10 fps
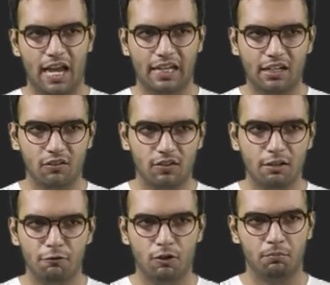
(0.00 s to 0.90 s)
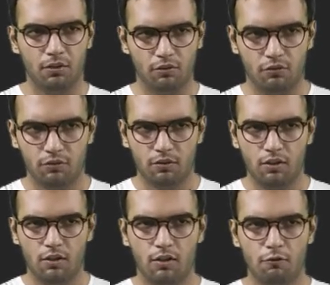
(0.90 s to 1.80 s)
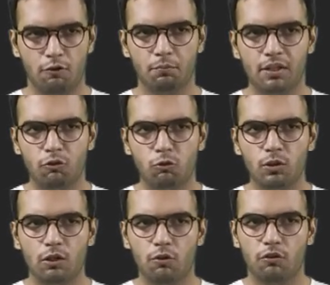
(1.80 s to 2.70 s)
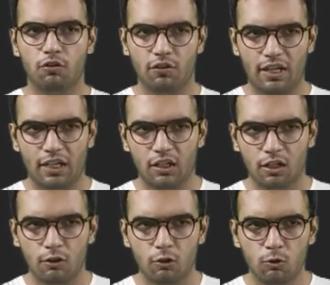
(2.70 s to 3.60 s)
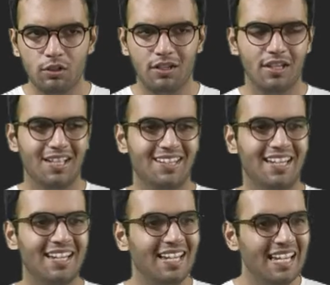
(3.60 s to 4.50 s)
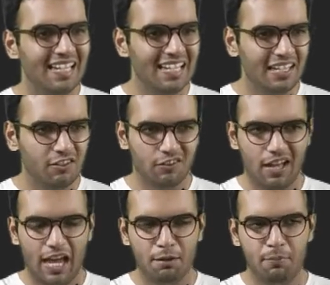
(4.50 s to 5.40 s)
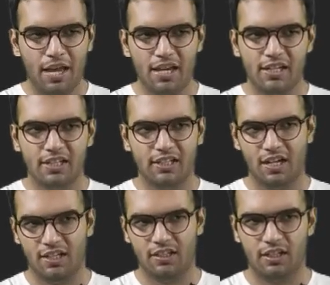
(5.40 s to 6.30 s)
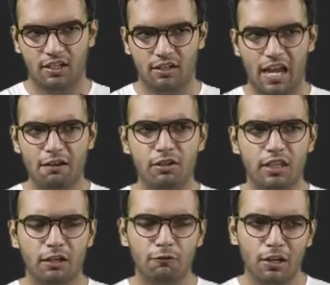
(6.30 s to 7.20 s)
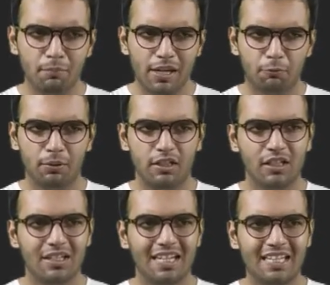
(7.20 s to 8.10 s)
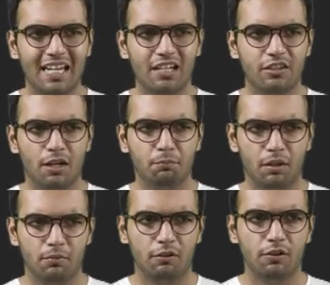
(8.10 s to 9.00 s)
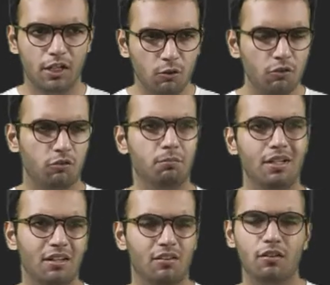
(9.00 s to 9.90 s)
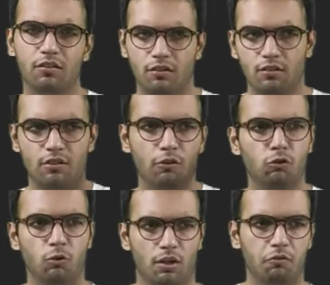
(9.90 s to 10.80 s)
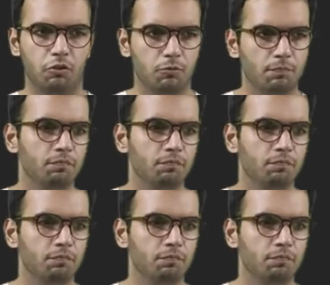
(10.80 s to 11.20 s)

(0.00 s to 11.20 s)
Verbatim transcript: I can see from this. From these two equations I can conclude that E leads I by ninety. Everything will be explained in detail in the upcoming videos, but this is just overview.